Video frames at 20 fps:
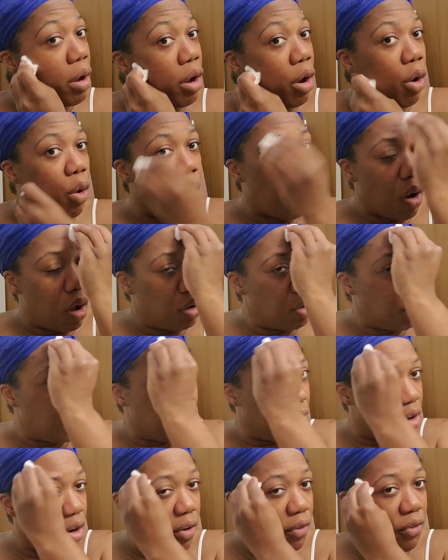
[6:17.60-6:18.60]
go all
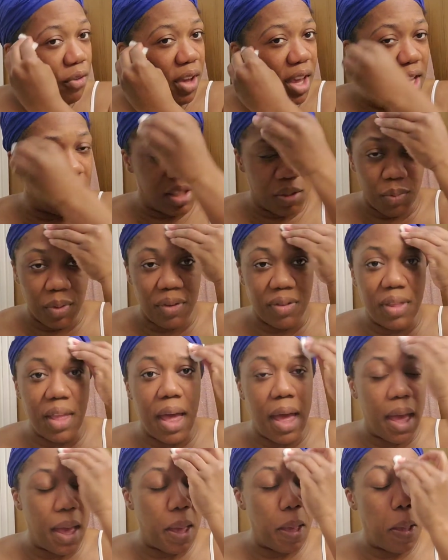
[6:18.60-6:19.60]
over your face with
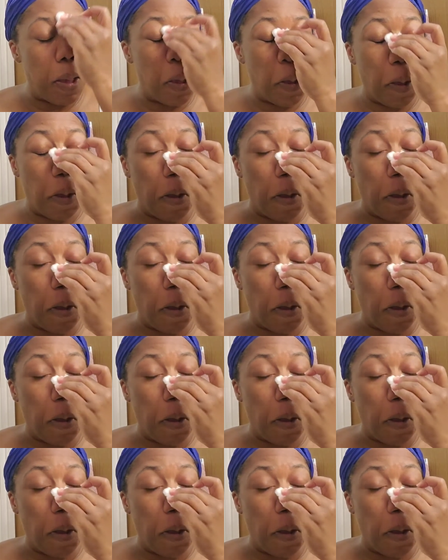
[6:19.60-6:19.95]
that.